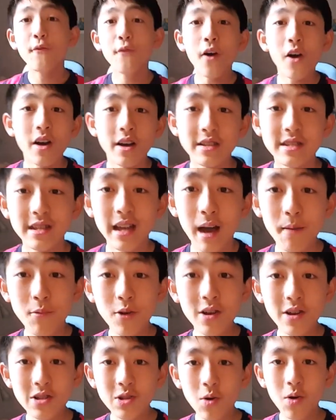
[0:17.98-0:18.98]
First, I'm
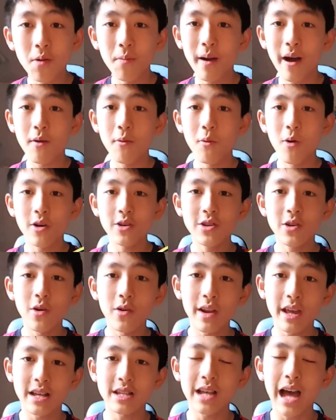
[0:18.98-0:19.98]
going to talk about what
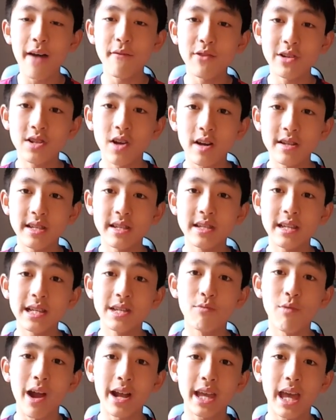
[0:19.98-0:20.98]
Yonex advertises
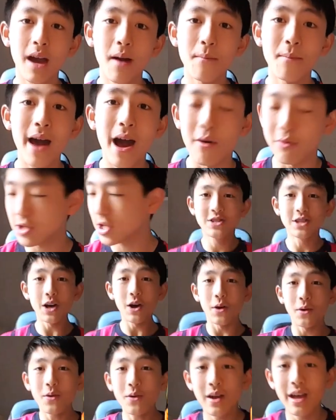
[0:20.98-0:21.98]
this racket about.
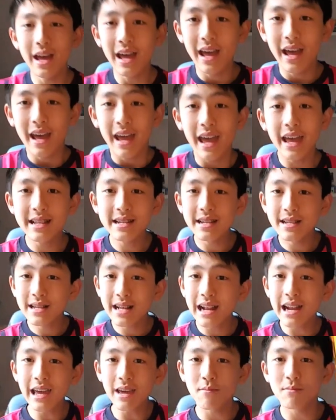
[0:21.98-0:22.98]
So, it is
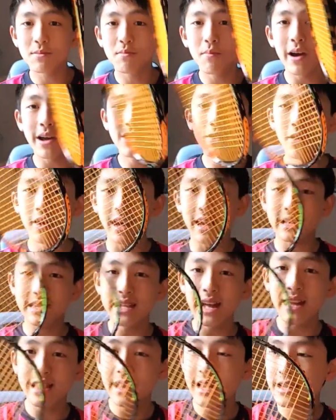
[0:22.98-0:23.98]
claimed by Yonex
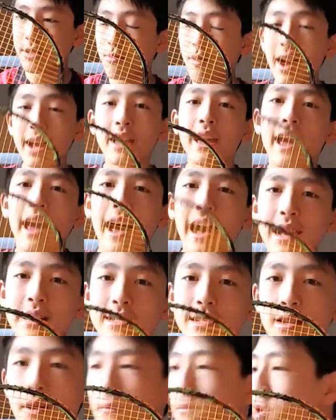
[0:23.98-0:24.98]
that this racket
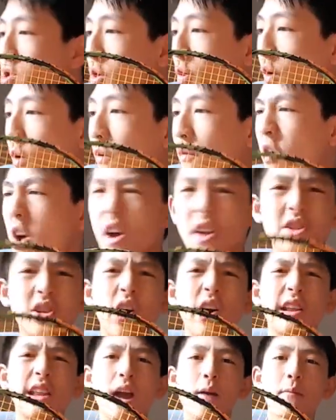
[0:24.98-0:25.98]
has some sort of
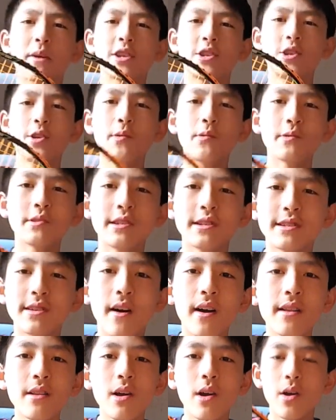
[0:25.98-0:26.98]
dynamic dual
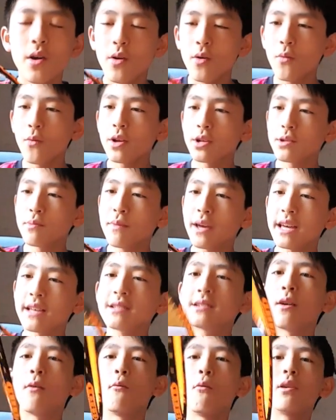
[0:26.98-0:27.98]
design, which
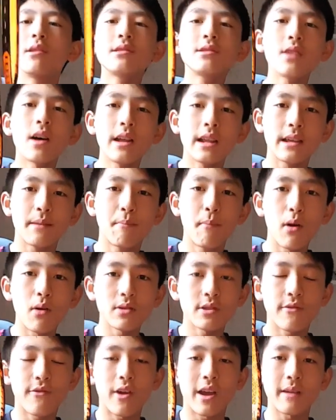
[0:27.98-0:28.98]
means one side is
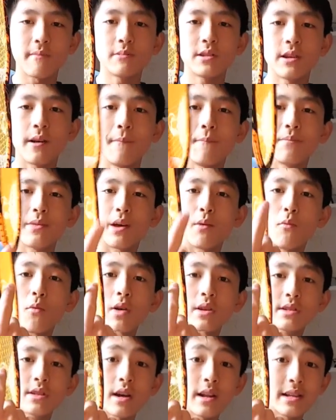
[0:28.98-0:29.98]
box framed and
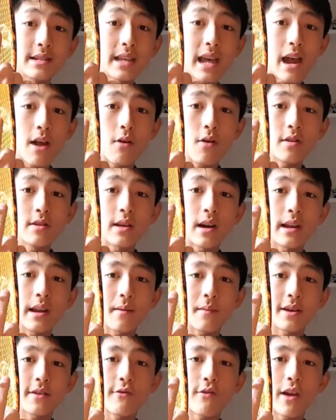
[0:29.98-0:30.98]
one side is
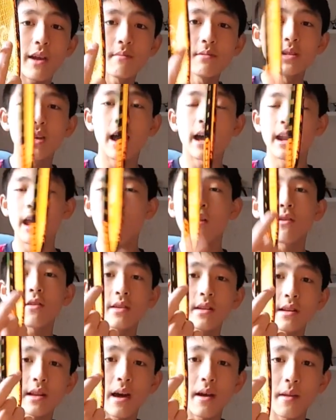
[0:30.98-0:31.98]
aerodynamic framed, and the
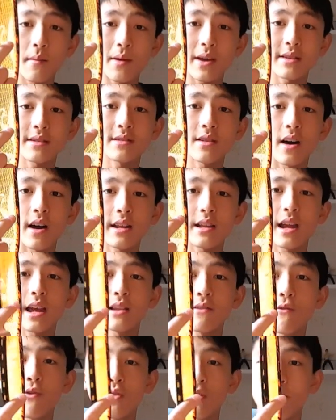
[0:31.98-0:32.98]
aerodynamic side
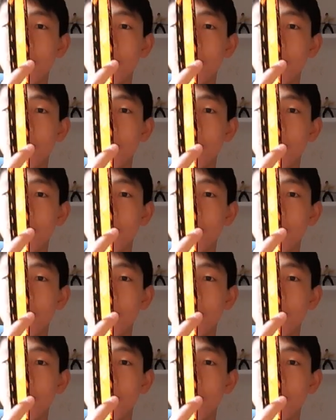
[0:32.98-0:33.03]
is for